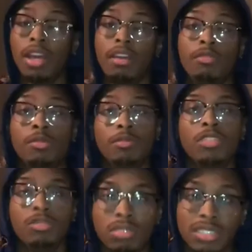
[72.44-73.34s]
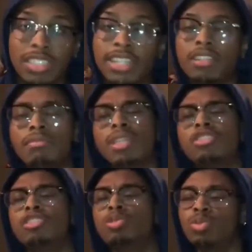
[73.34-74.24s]
If you're new to the channel, make
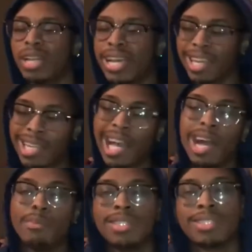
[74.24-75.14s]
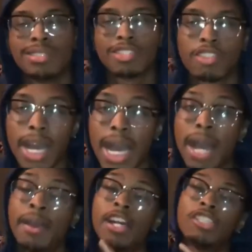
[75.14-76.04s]
sure you like, comment,
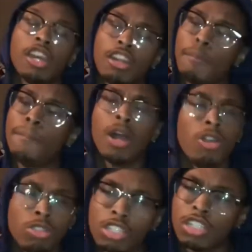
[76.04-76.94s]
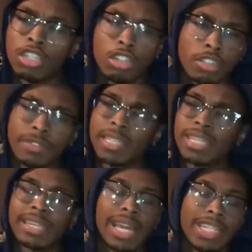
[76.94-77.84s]
subscribe, turn the post
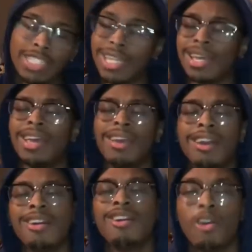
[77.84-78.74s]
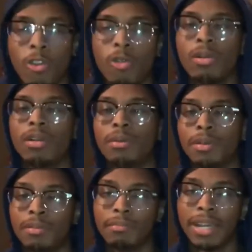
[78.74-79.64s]
notification on,
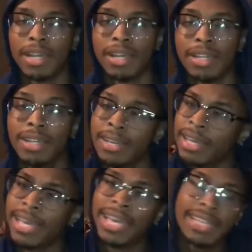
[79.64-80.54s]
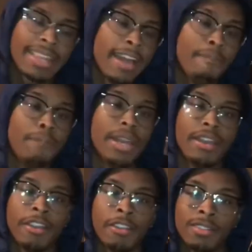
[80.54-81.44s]
man. Hit that
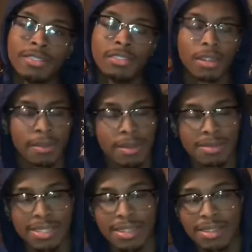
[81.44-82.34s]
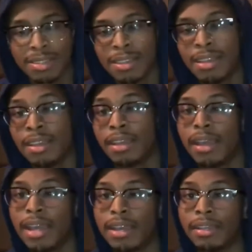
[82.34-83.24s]
bell, you know what I'm saying?
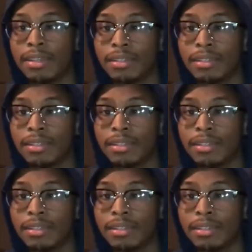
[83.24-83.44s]
Hey,